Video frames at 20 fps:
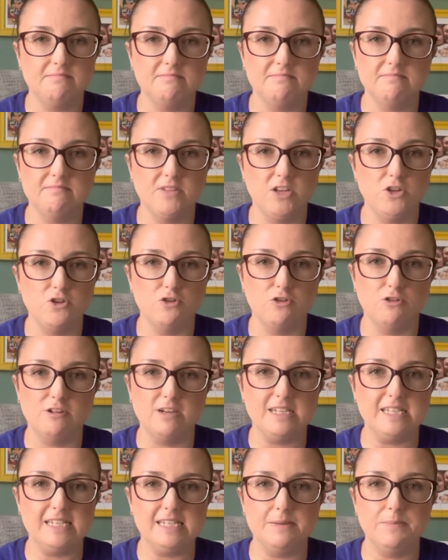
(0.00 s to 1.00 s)

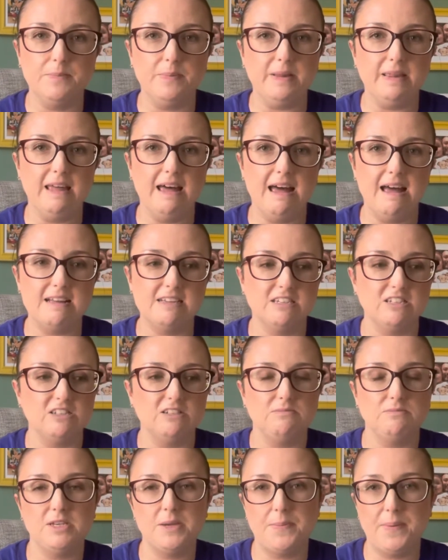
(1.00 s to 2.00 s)
as simple as
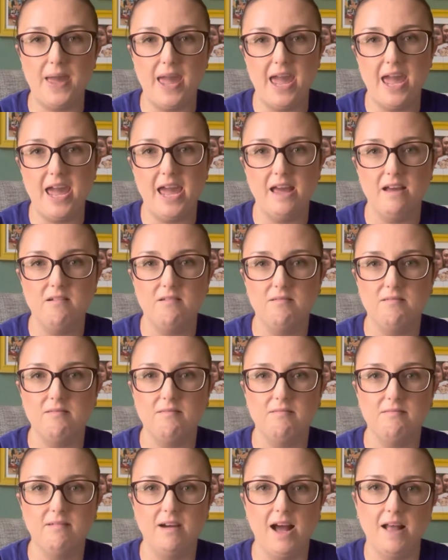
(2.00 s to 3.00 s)
you pay
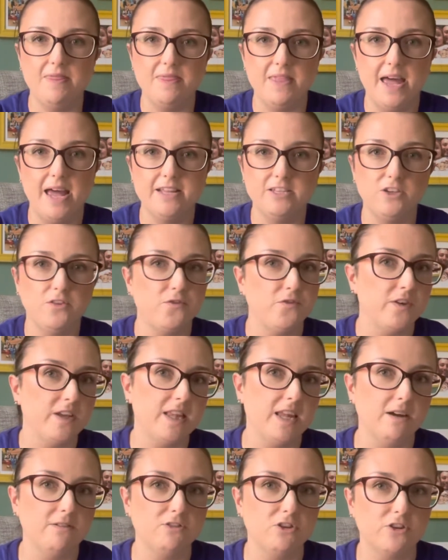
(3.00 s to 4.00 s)
and then you
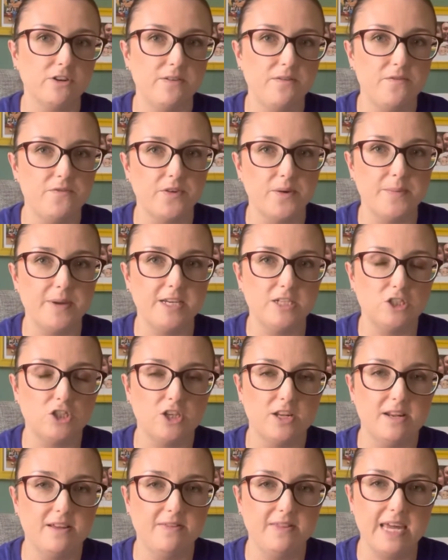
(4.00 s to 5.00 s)
fill out your
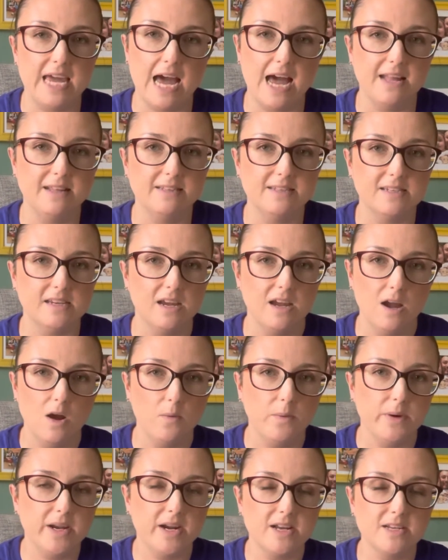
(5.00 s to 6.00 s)
information at the end.
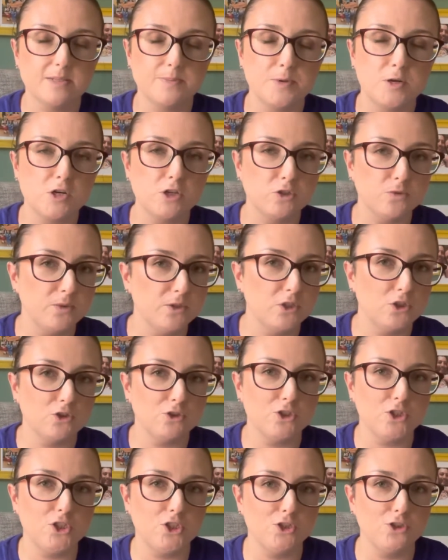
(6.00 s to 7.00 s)
Whereas because we
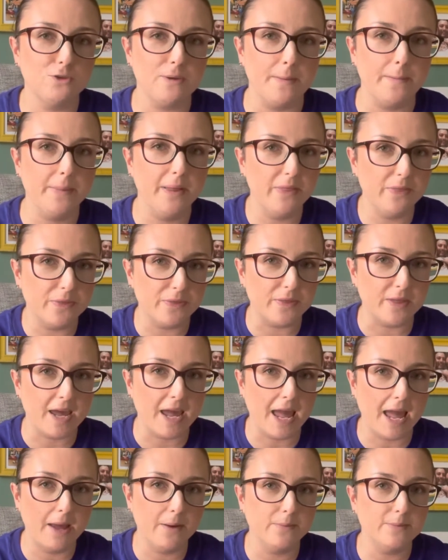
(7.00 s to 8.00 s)
chose to do it
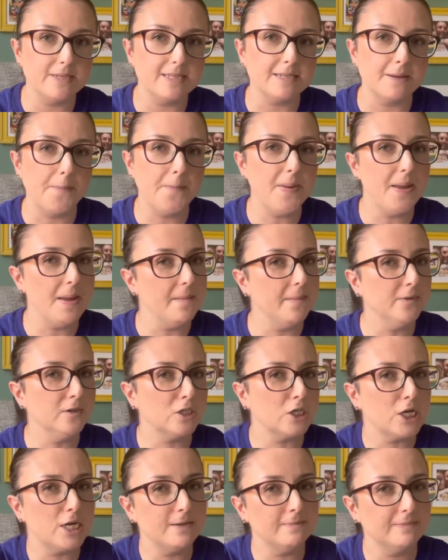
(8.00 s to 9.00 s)
monthly, it was a bit
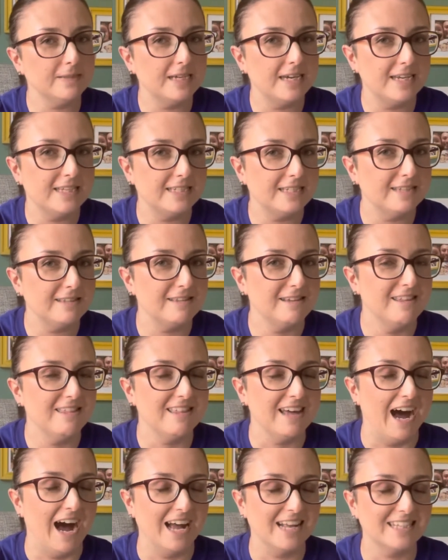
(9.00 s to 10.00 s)
more complicated than
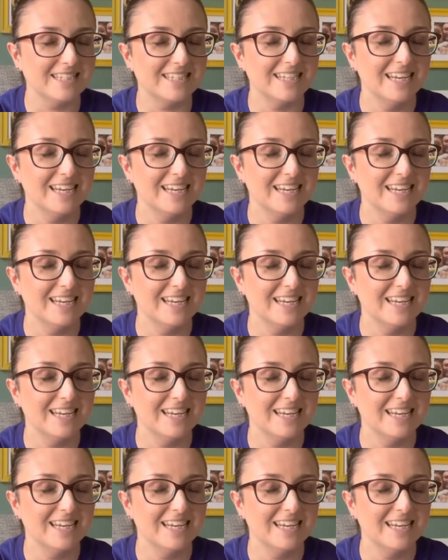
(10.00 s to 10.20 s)
that.